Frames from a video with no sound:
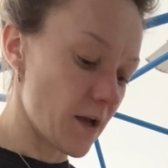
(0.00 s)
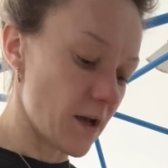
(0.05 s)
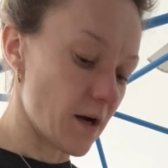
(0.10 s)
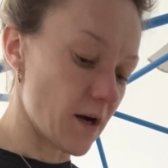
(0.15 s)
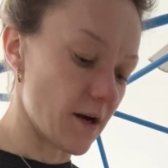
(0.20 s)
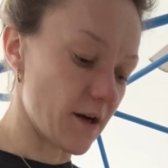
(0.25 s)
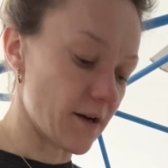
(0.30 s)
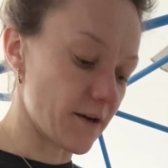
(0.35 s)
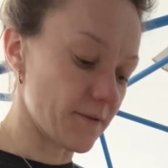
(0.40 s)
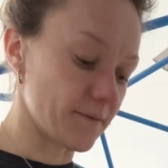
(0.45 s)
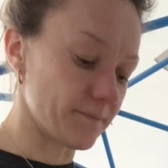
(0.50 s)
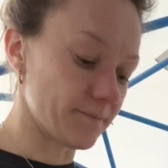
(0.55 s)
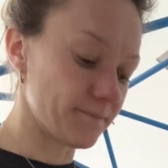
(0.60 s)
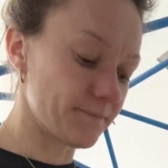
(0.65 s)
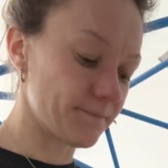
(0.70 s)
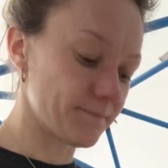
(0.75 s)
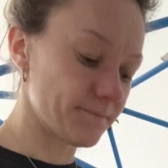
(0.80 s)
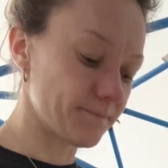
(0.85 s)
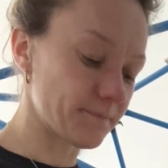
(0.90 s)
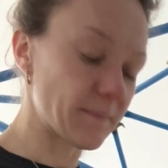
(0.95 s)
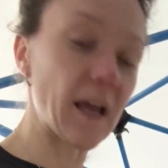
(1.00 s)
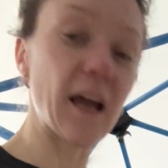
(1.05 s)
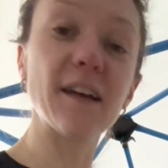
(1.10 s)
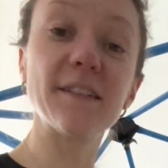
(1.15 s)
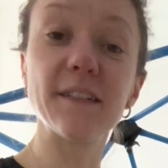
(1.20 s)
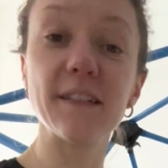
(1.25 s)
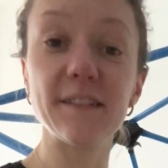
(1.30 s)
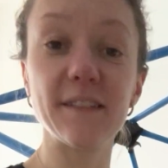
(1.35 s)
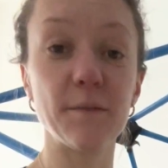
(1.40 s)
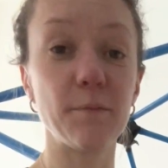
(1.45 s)
As
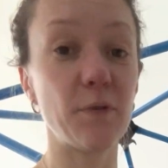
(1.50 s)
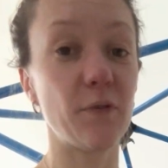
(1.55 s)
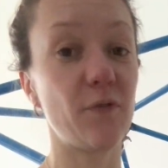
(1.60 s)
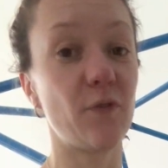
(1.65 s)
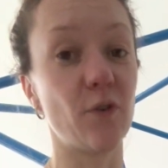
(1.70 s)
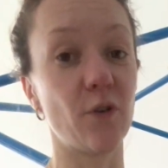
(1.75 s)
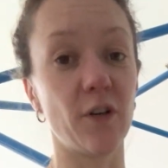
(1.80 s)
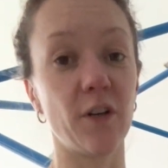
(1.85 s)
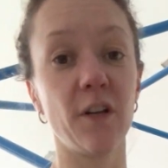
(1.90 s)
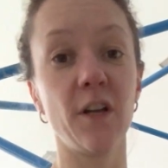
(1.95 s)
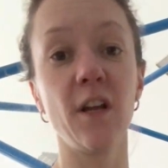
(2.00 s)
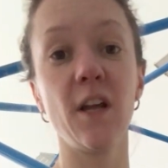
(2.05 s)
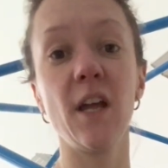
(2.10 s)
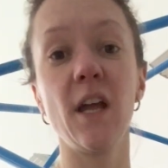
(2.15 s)
I said before,